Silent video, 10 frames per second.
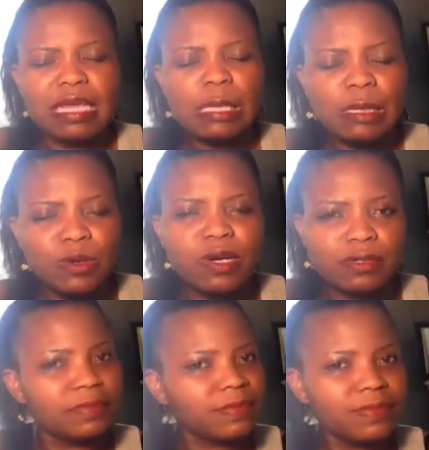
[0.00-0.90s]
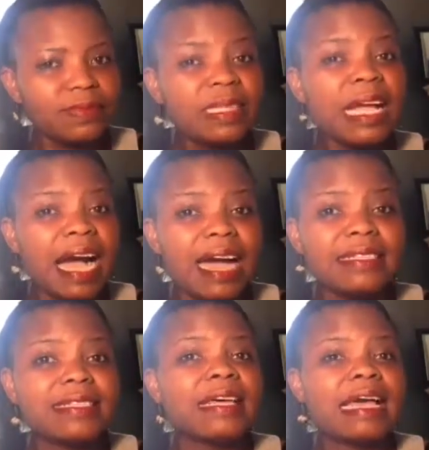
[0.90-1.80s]
Look
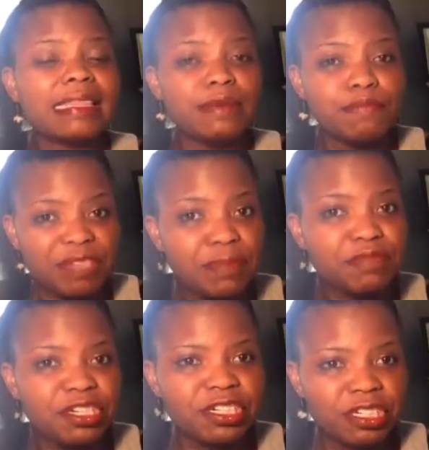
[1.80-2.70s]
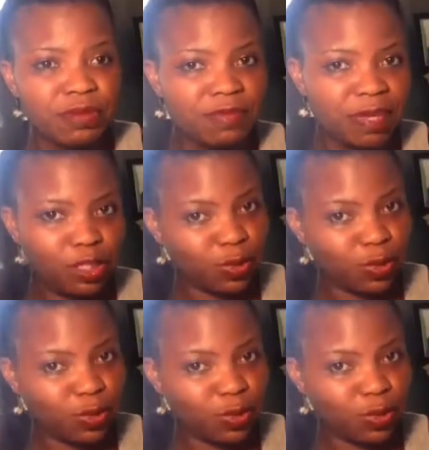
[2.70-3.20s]
at the depreciation value.